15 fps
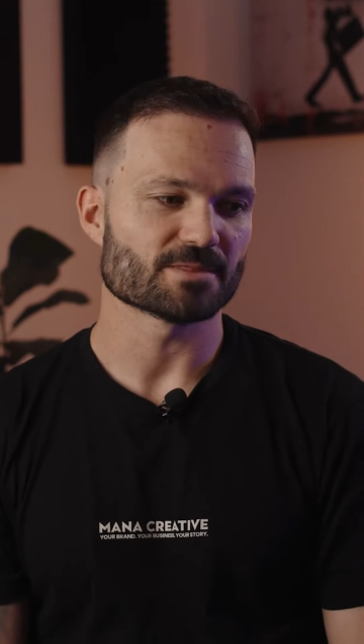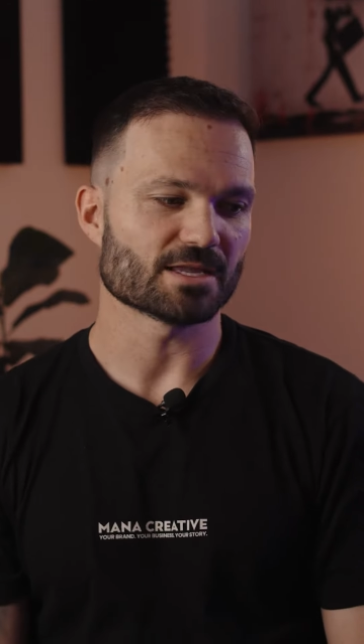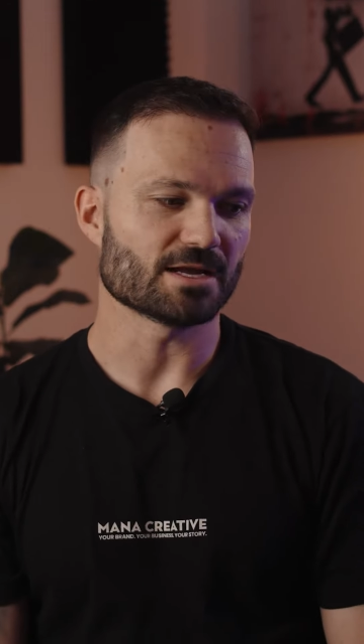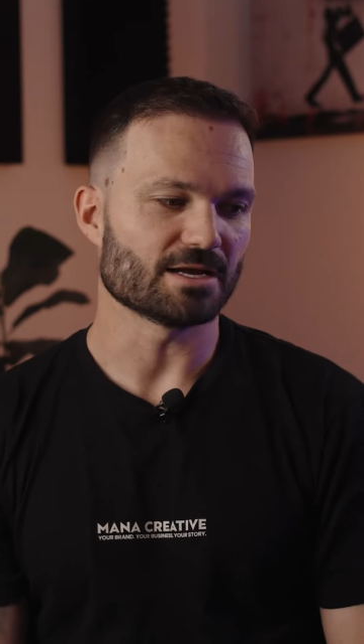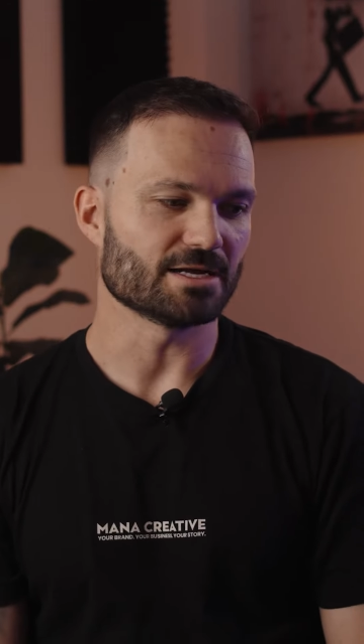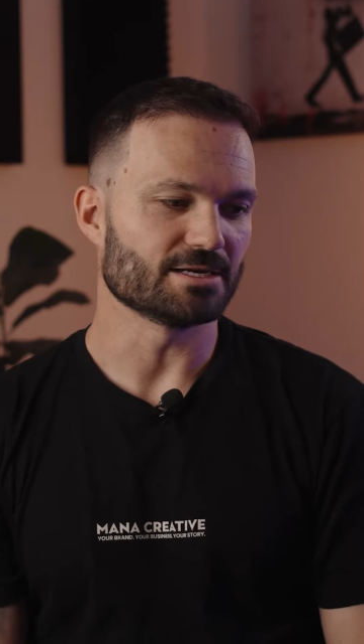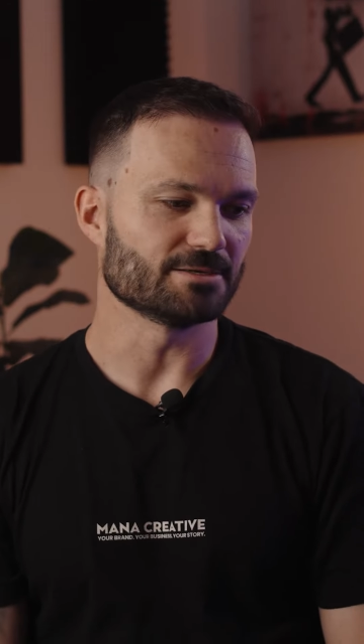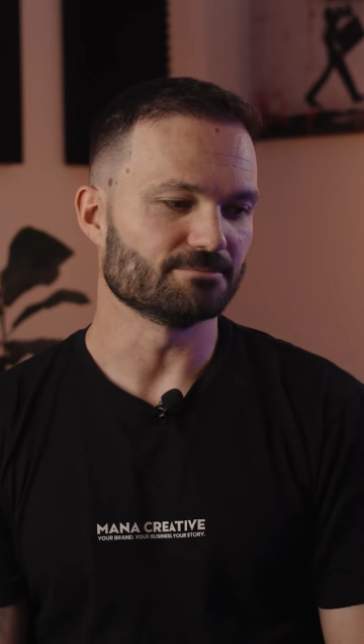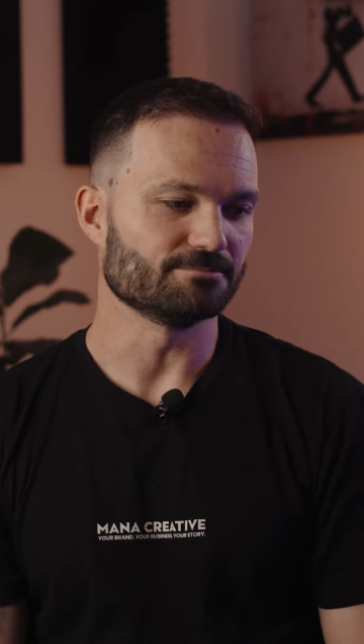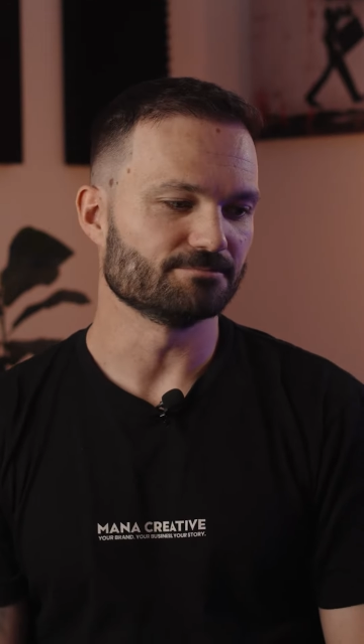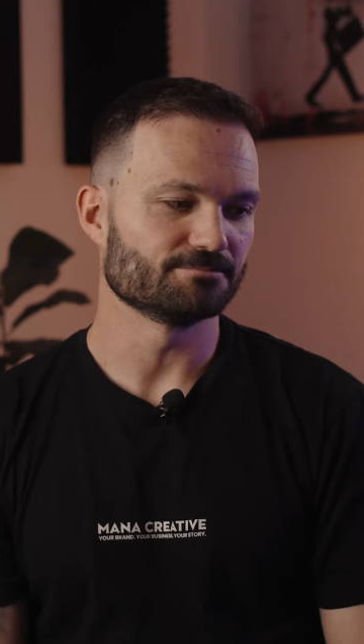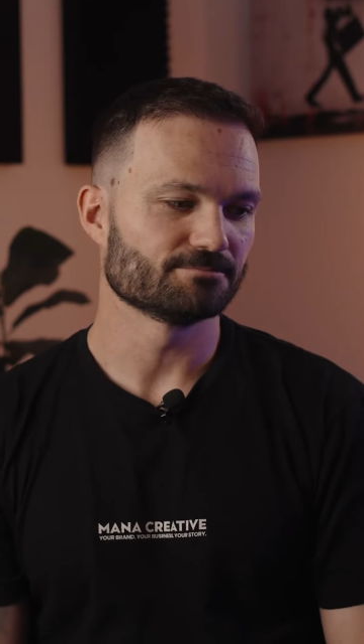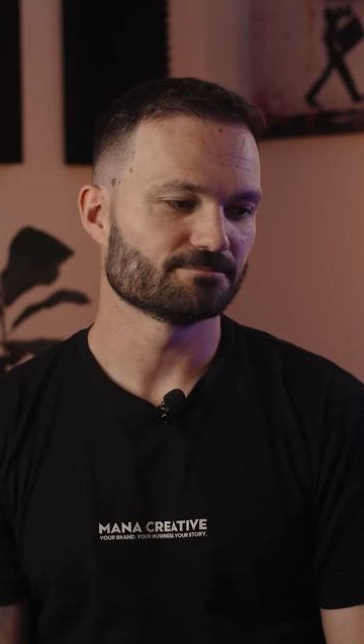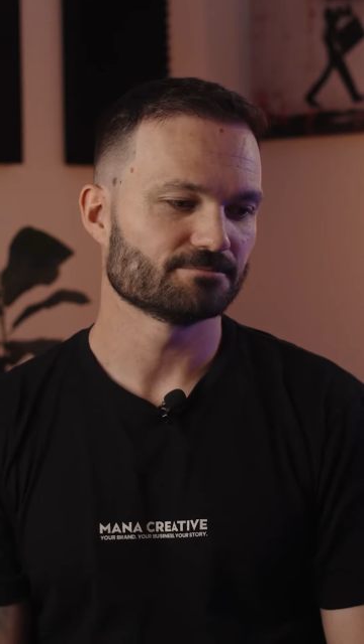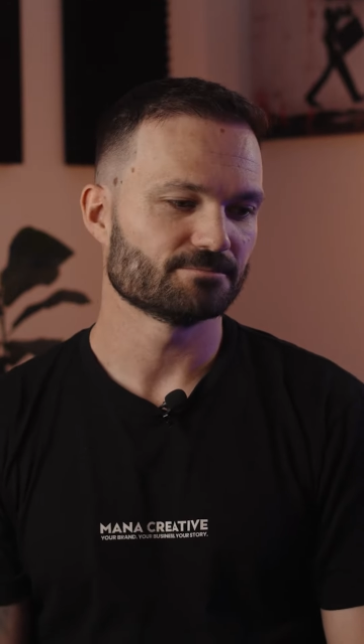
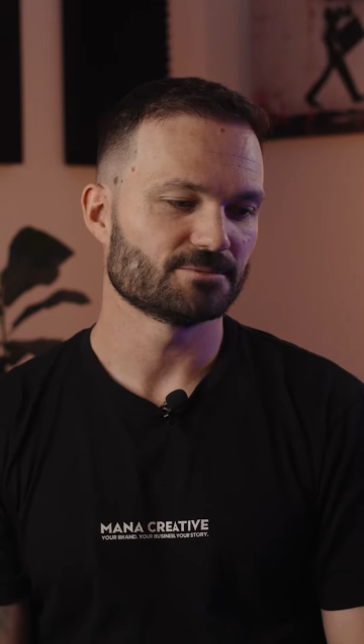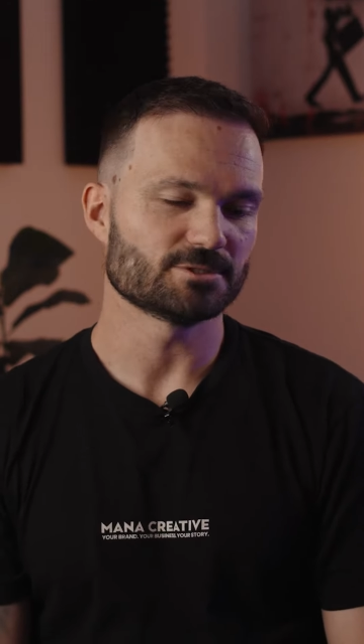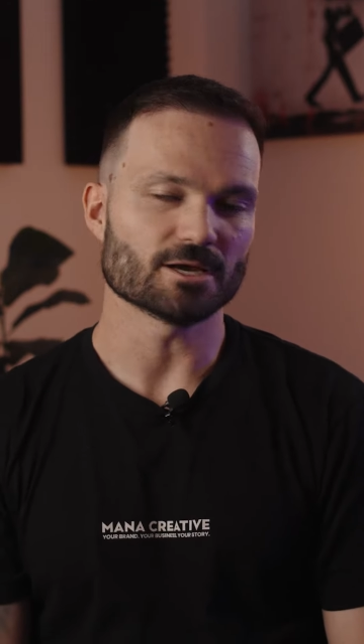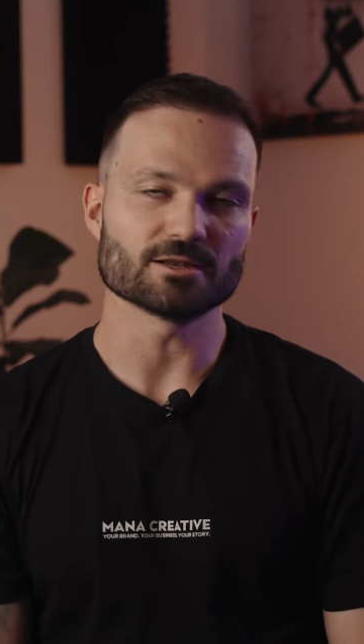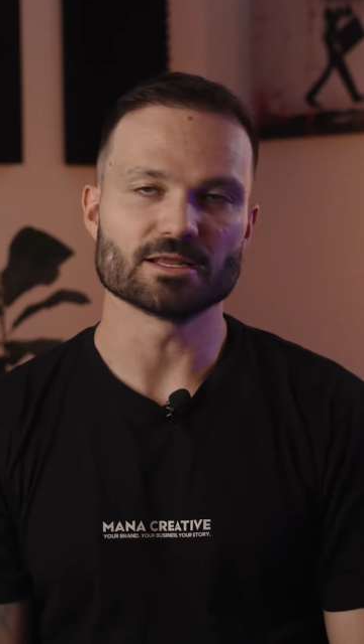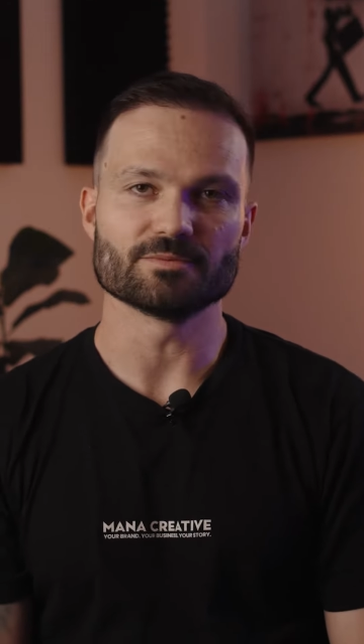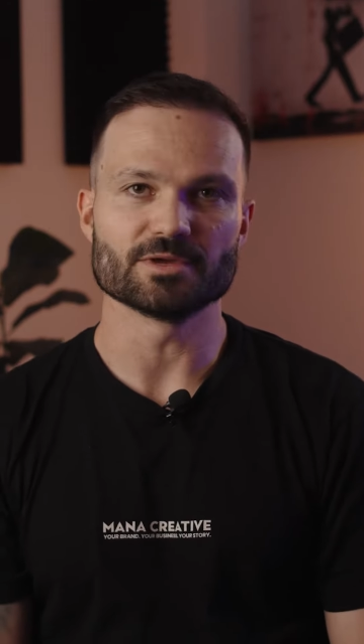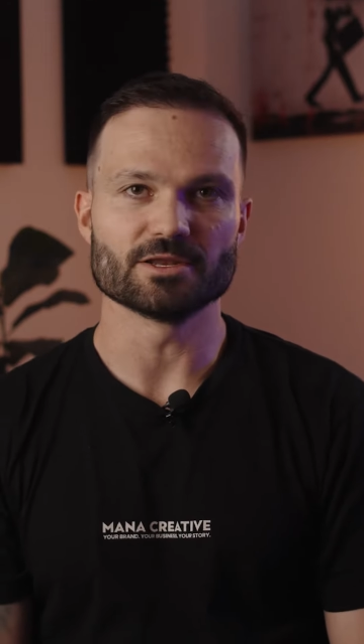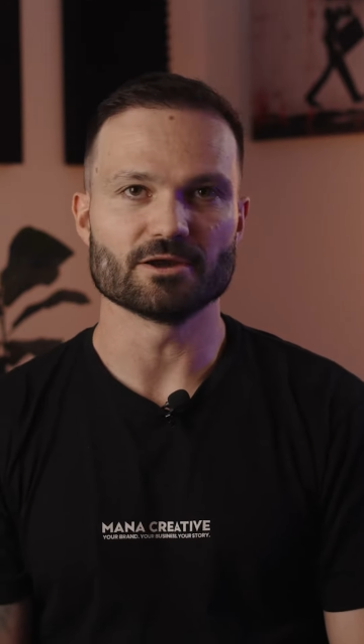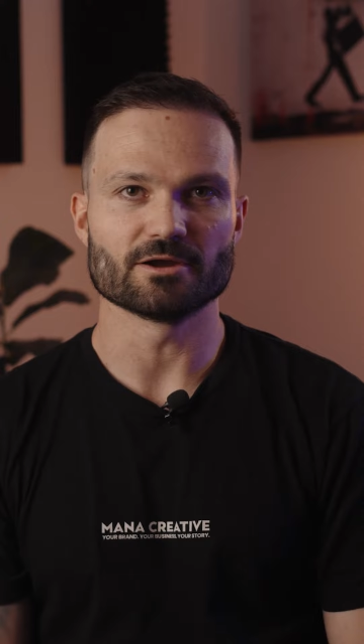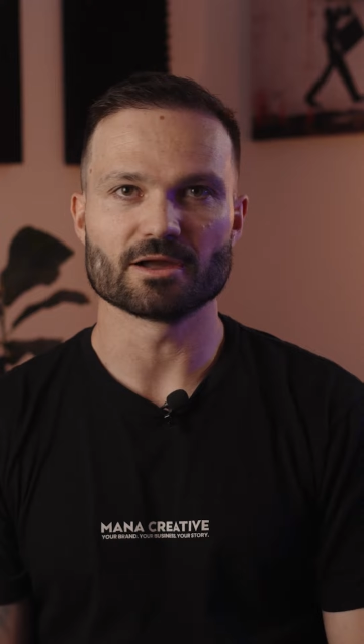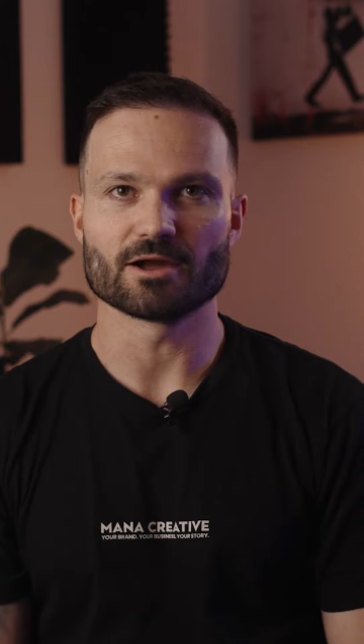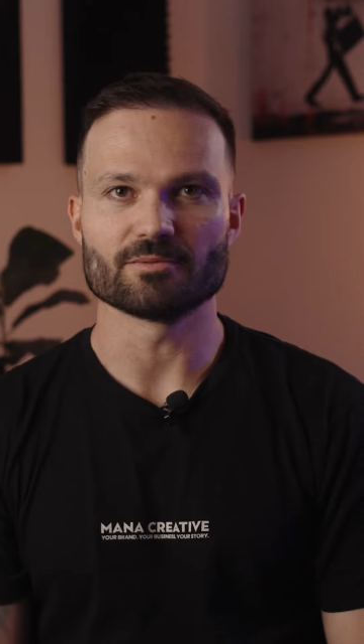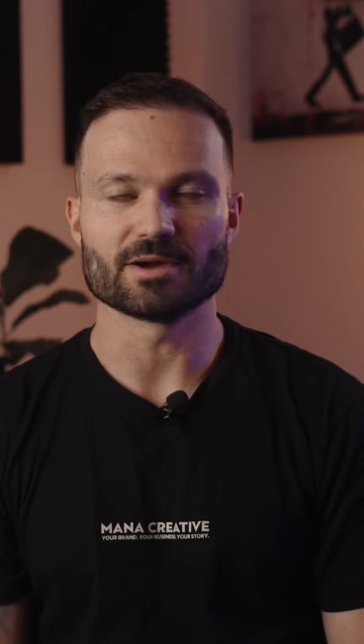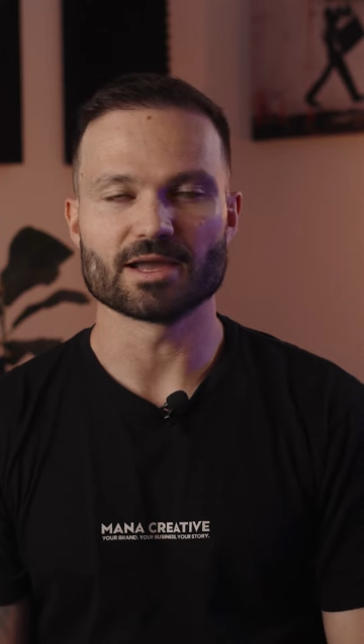Don't let me know
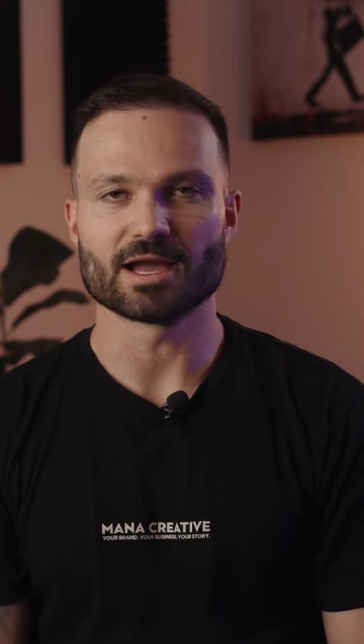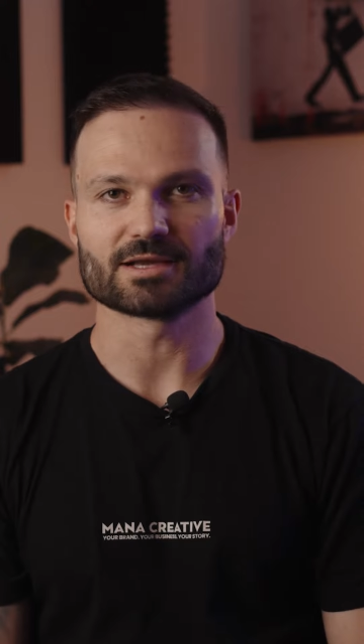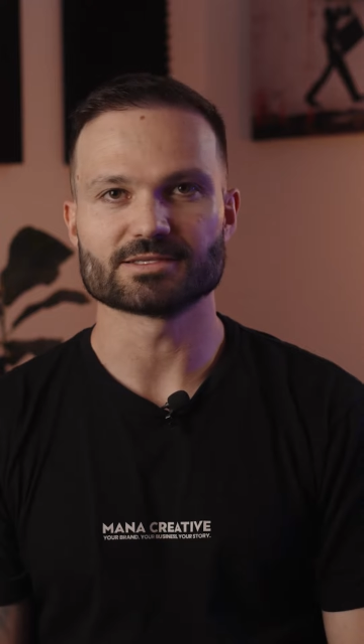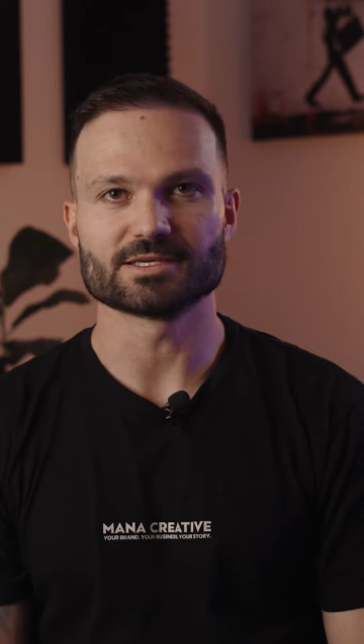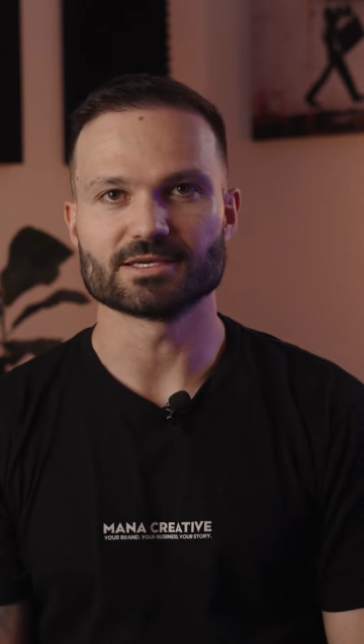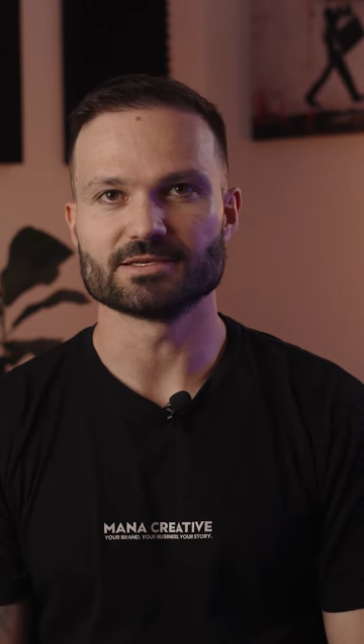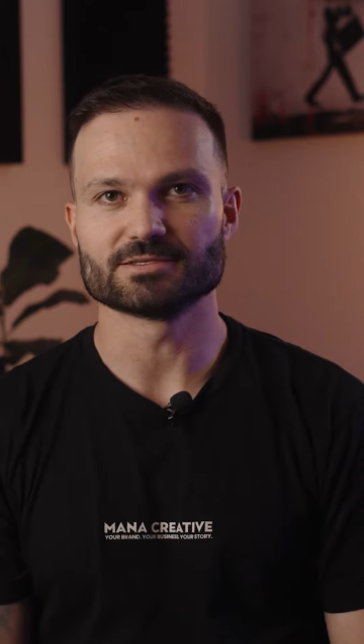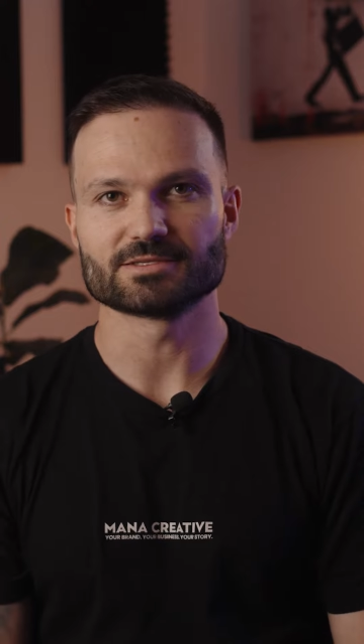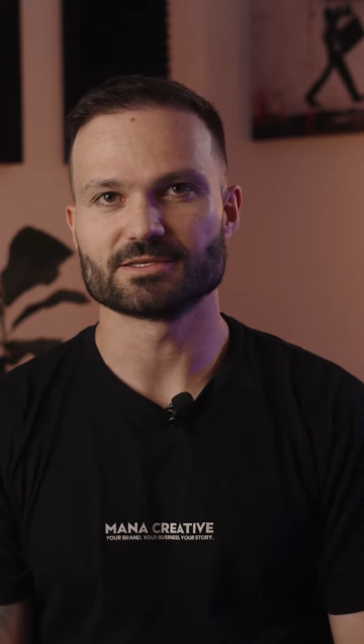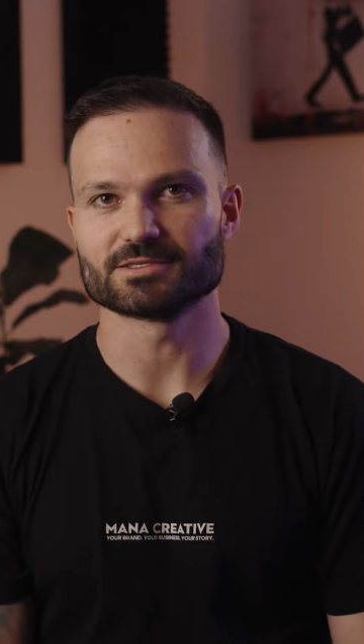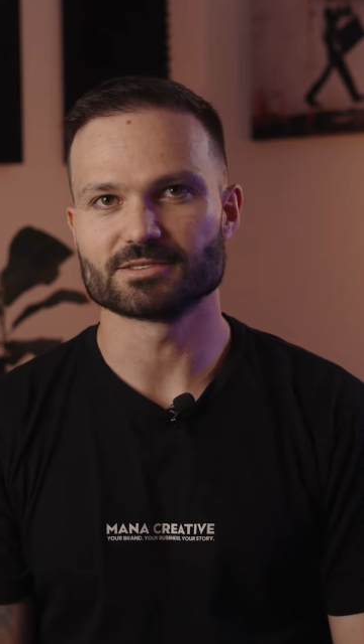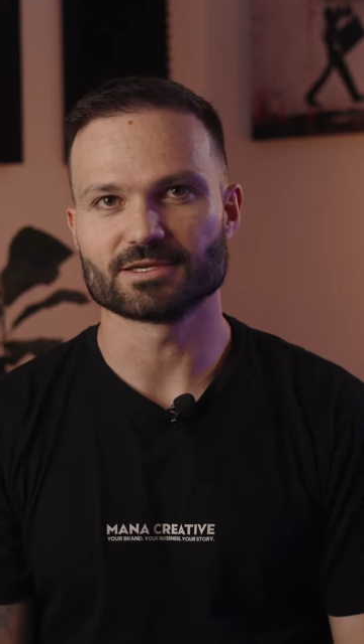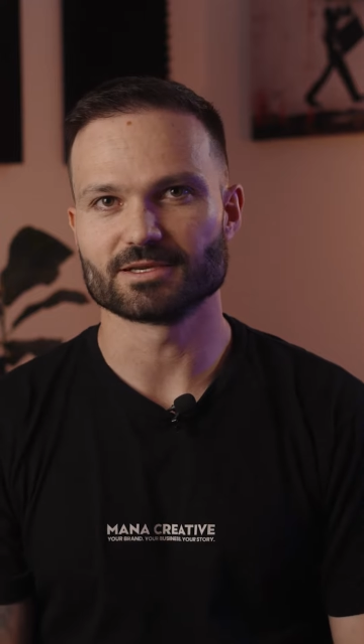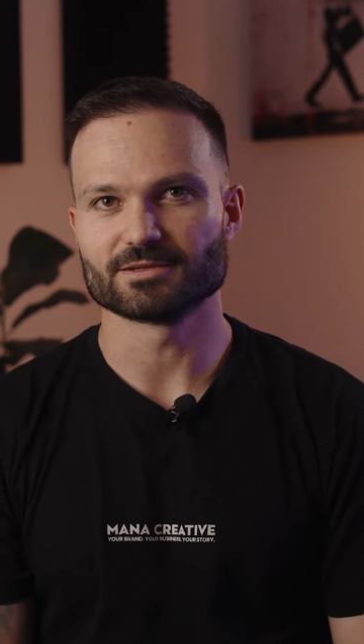how my acting is, because